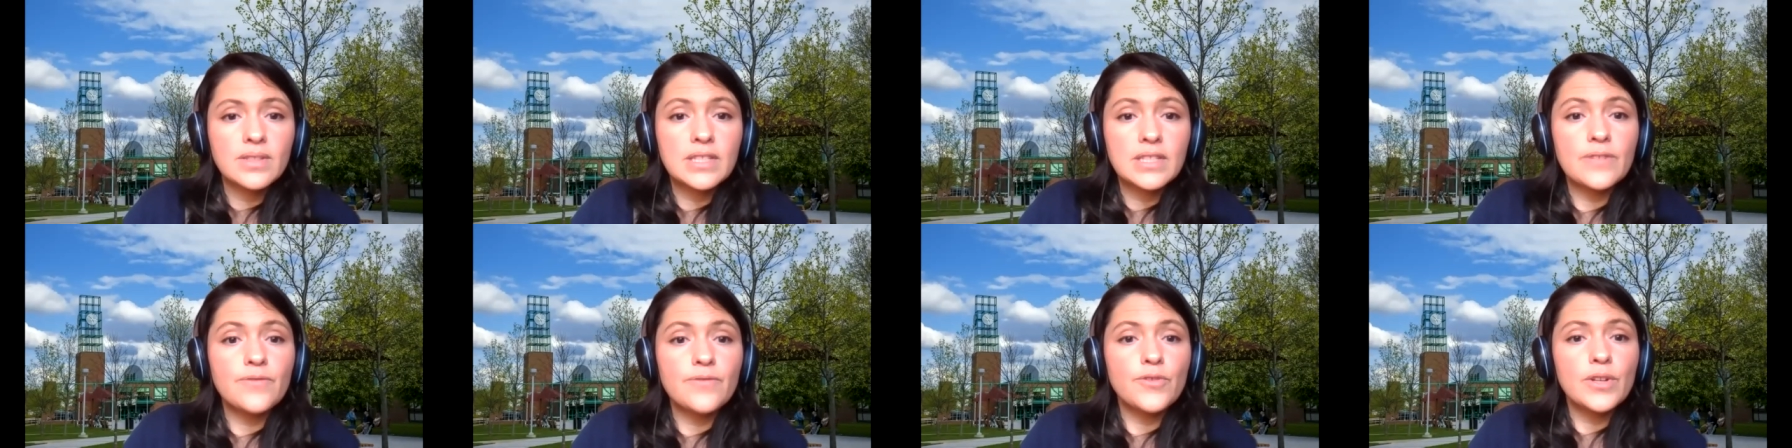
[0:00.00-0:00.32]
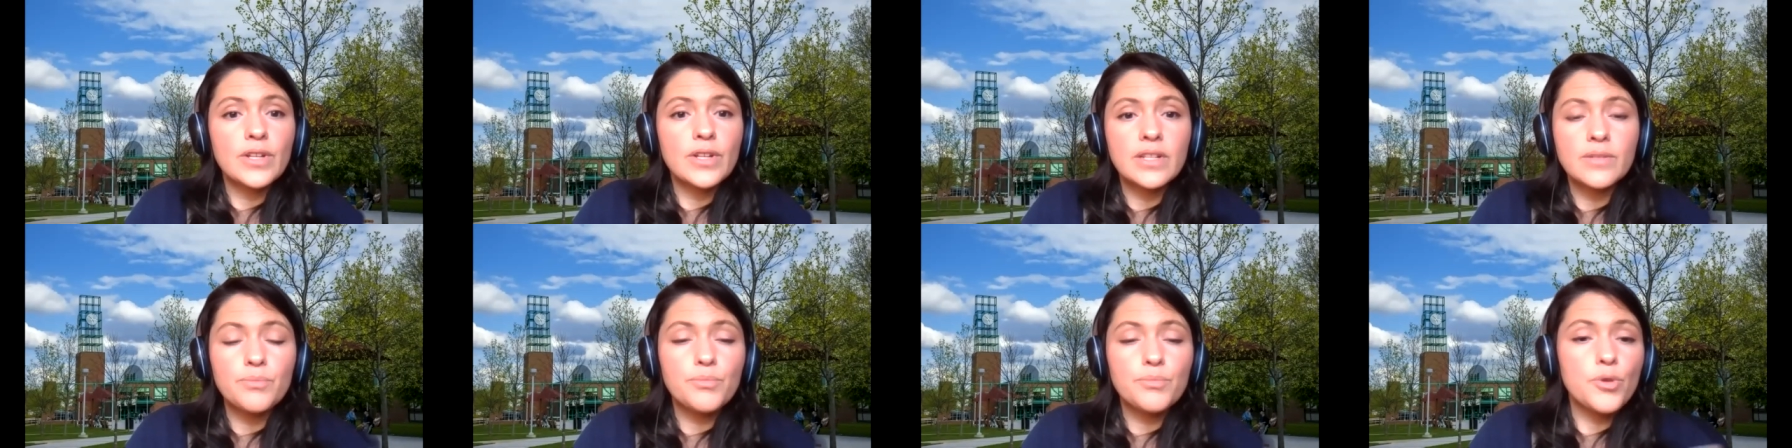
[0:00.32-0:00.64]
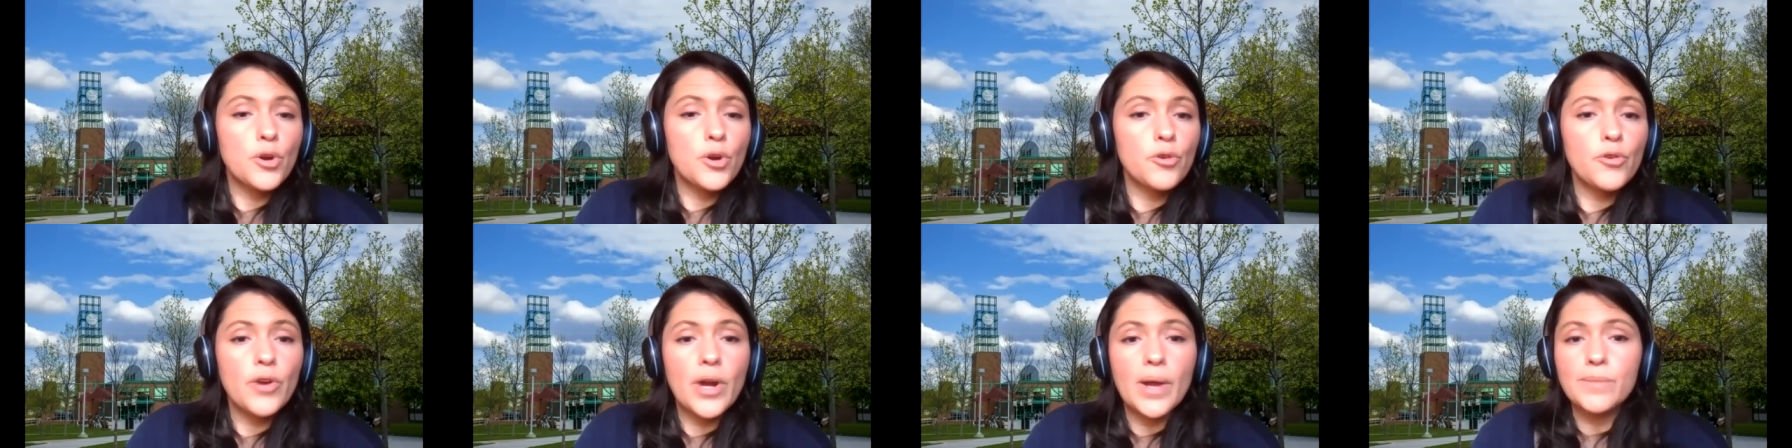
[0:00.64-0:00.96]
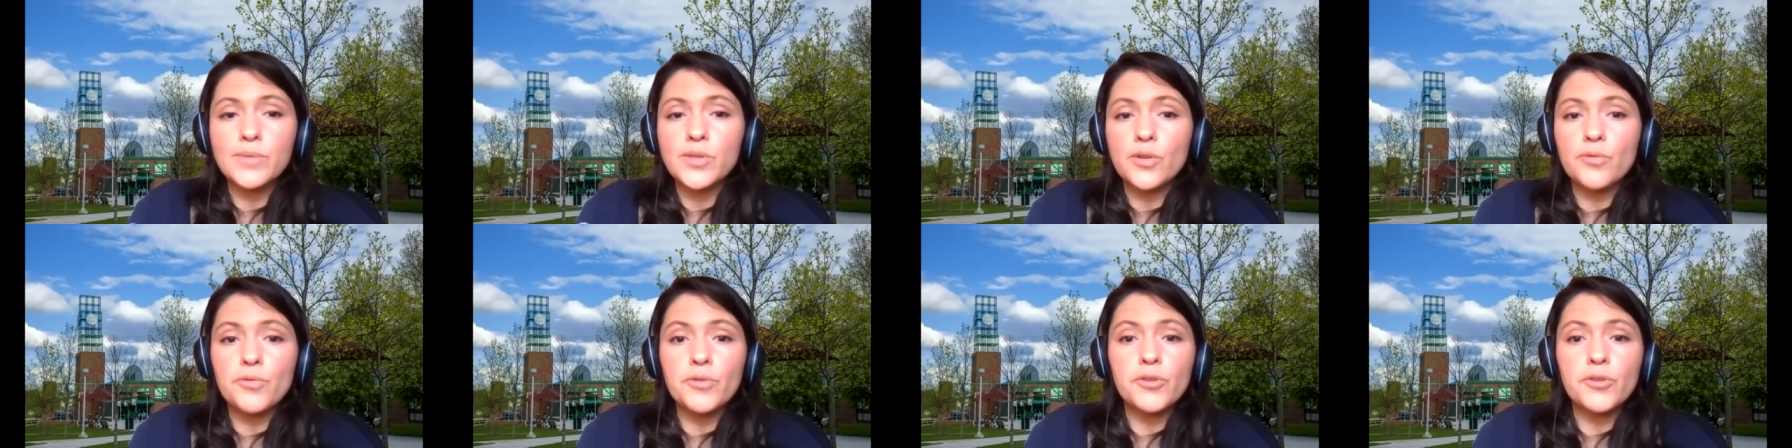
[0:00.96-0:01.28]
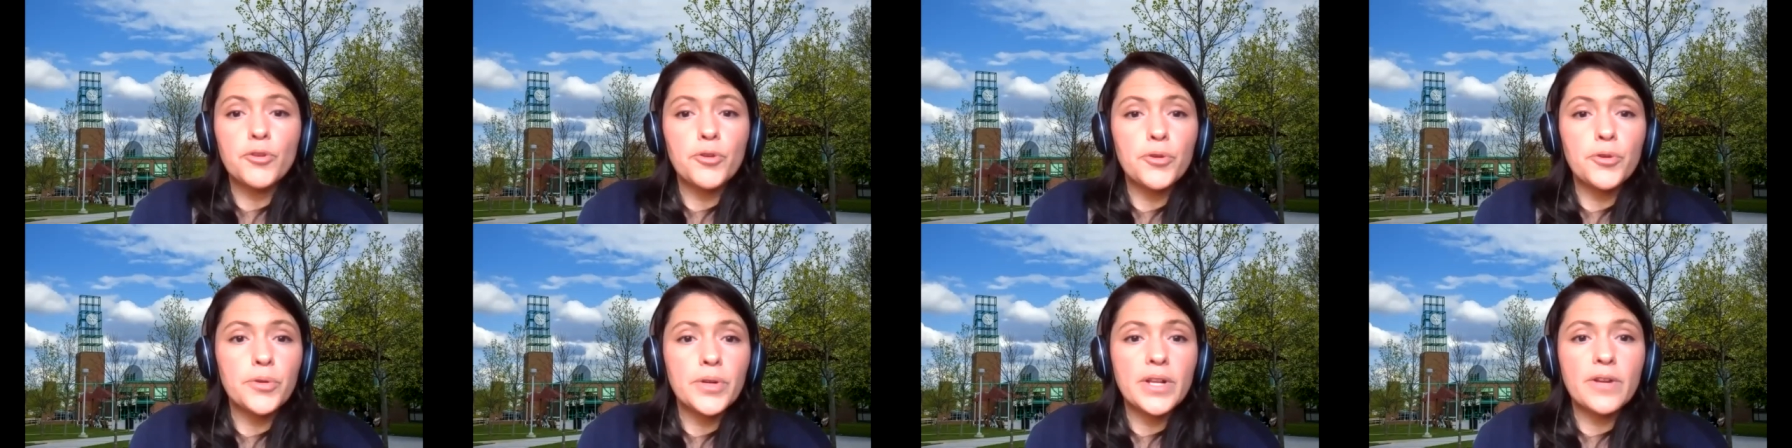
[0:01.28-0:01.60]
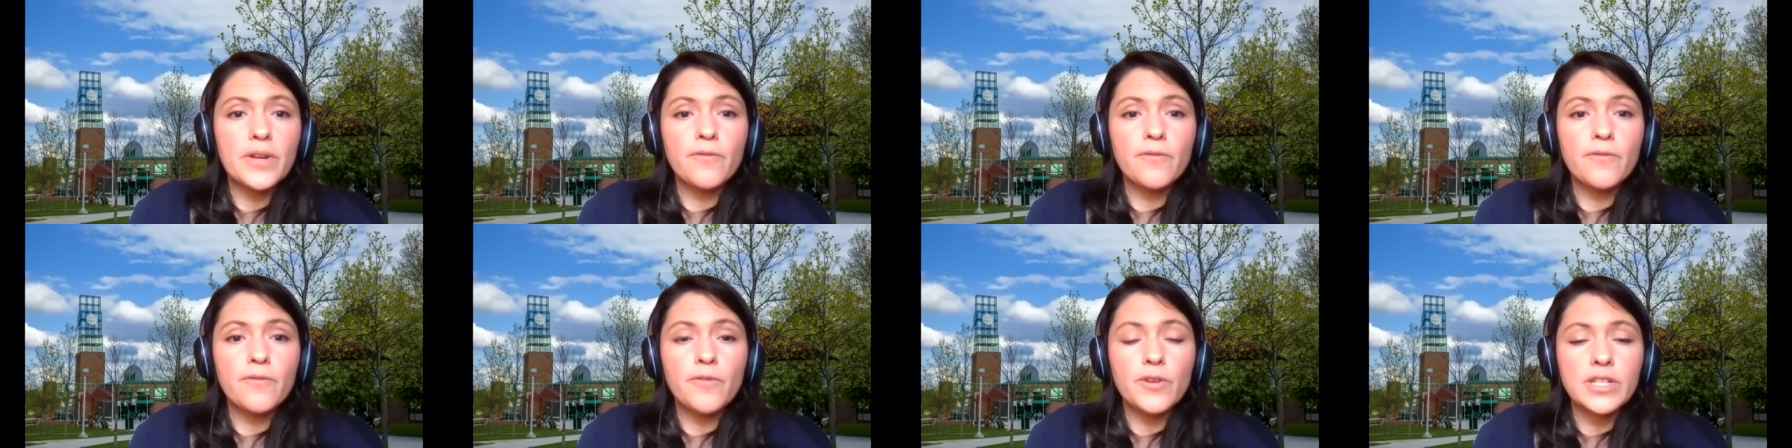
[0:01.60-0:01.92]
different programs are
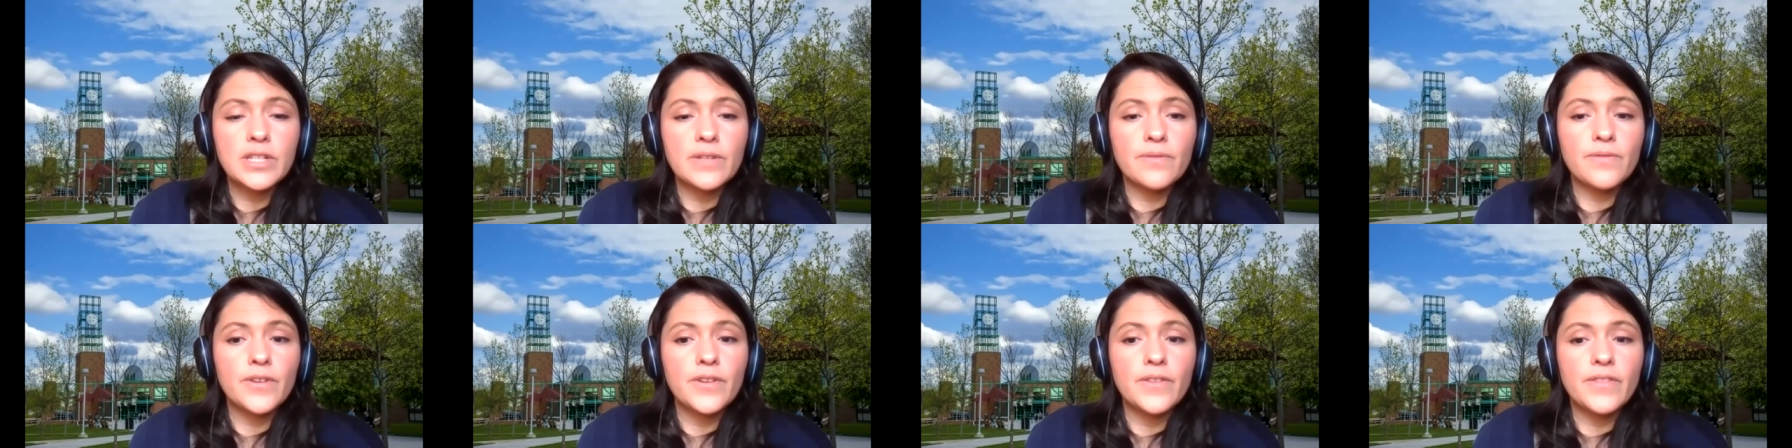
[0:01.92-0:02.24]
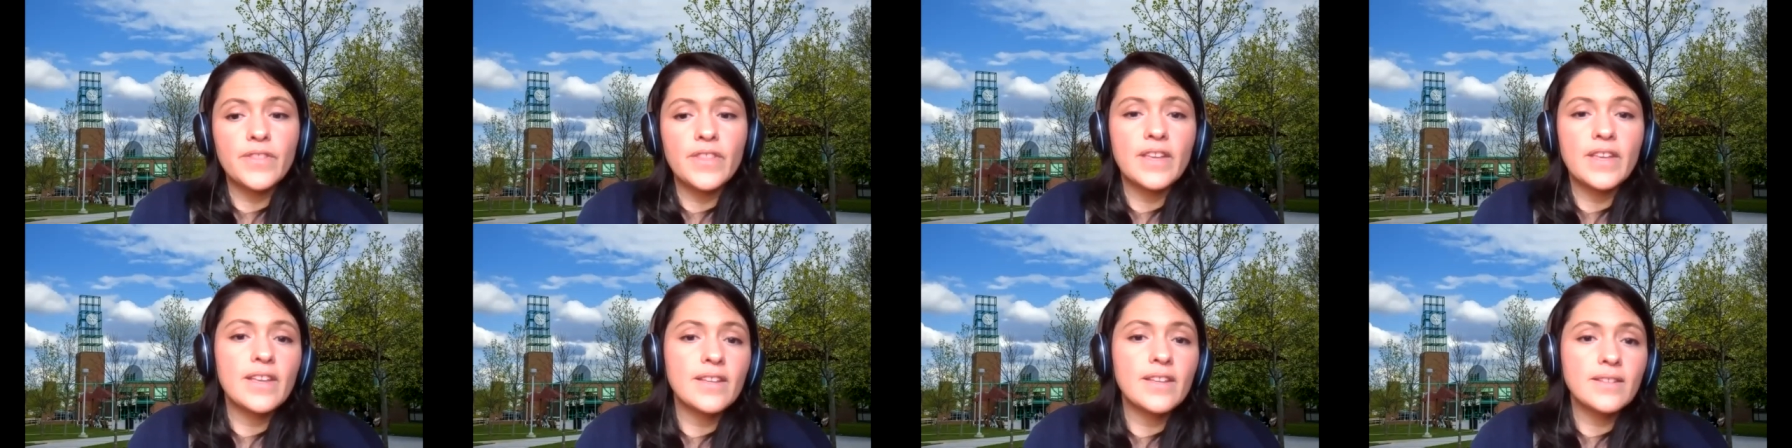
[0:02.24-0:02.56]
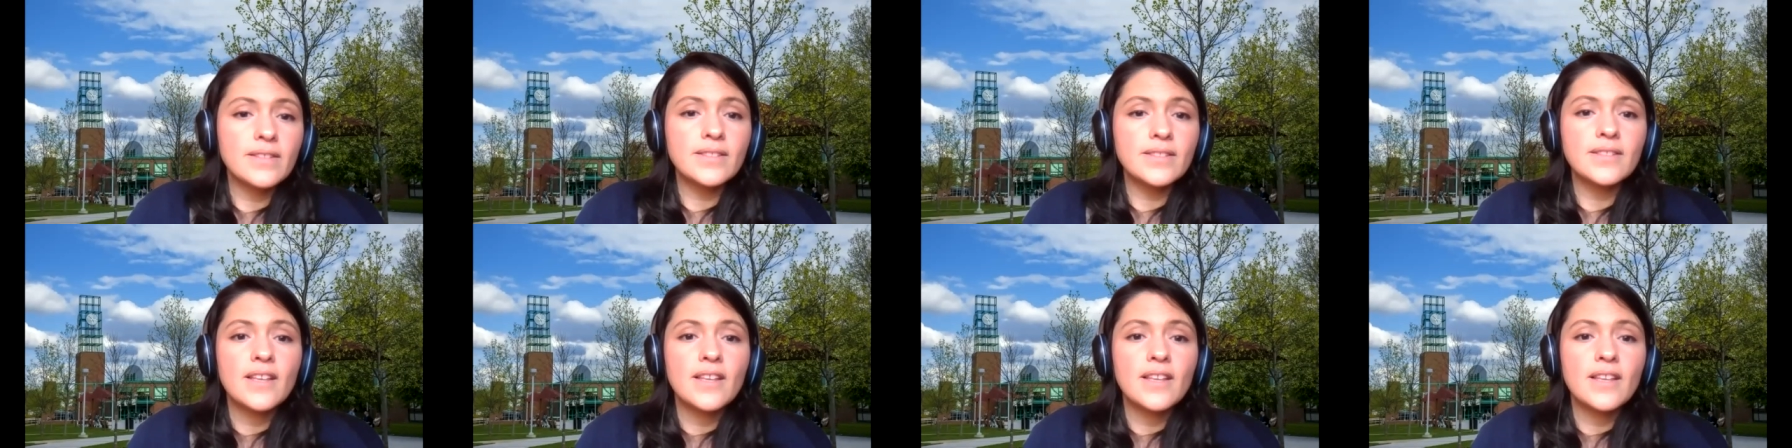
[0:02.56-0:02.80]
recruiting for different things.